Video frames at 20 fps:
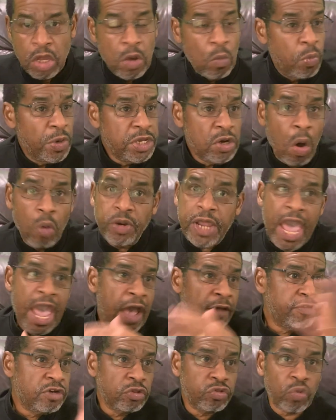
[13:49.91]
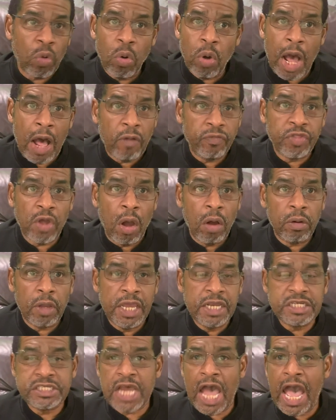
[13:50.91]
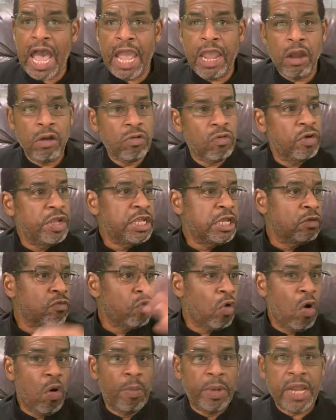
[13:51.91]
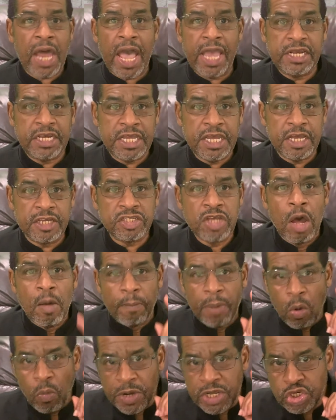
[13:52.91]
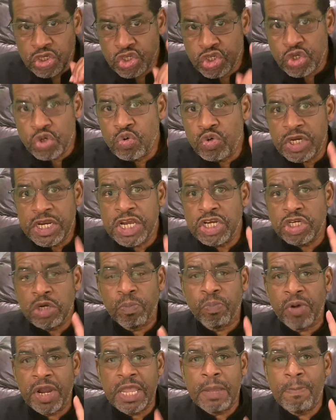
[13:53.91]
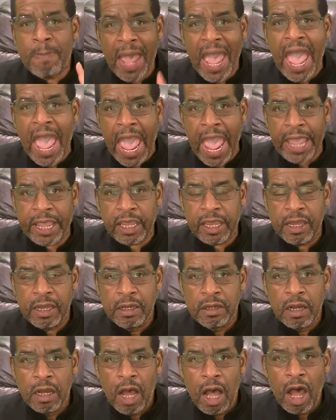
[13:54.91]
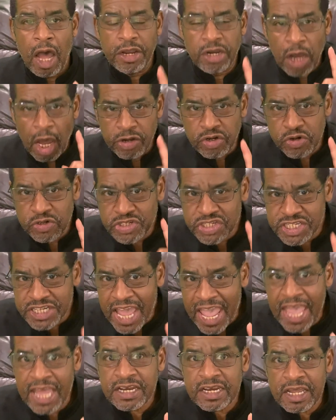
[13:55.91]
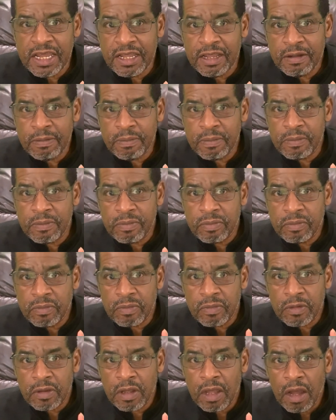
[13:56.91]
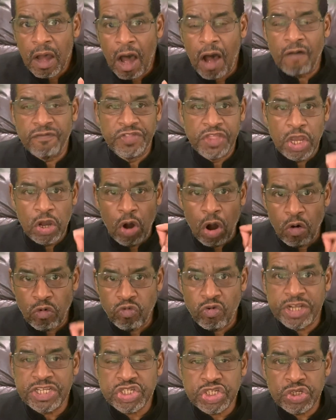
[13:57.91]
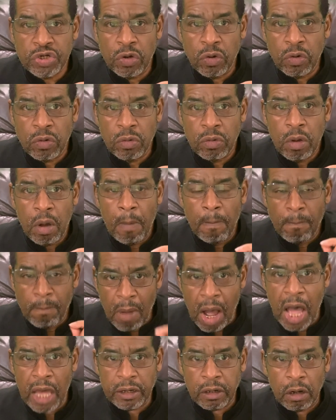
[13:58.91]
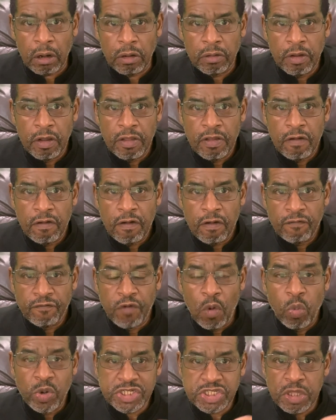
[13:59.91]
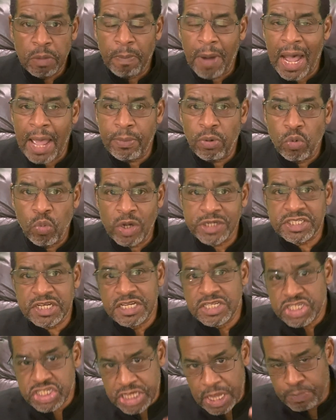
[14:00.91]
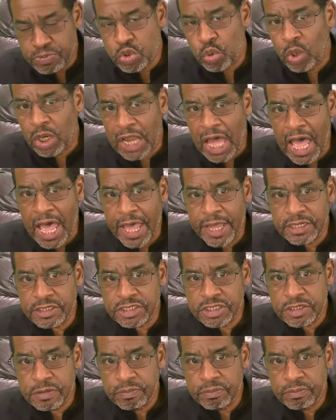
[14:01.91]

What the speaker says: We don't have to throw out the entire Greek and Roman ideas, but we do need to bring back an understanding of the original model for which the Bible was conceptualized.